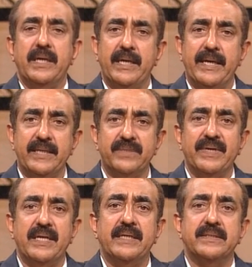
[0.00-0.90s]
as
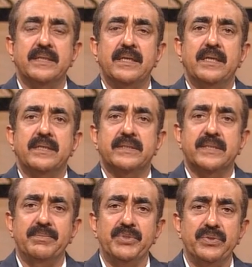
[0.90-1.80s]
well as
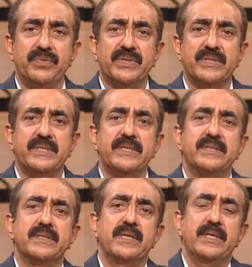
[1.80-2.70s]
some
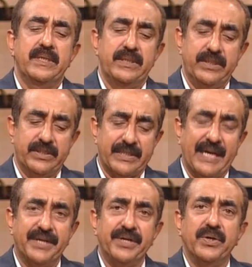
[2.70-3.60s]
universities
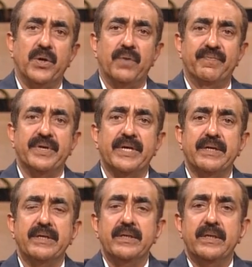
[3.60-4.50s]
started offering
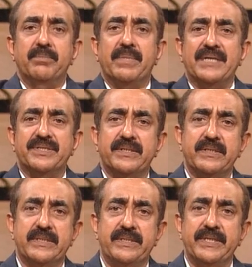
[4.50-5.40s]

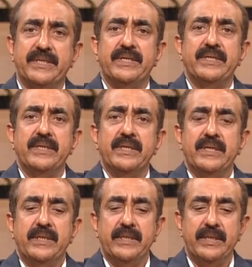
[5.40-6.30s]
master's degree
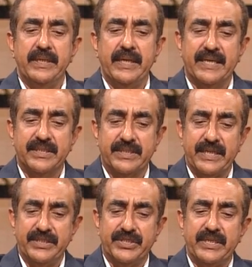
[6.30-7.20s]
in
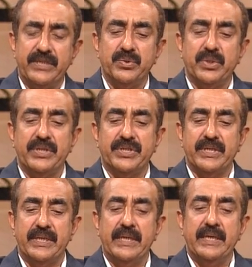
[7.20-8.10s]
extension
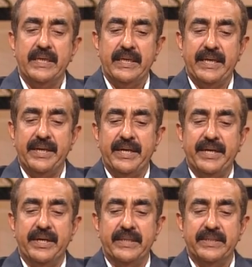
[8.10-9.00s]
education and adult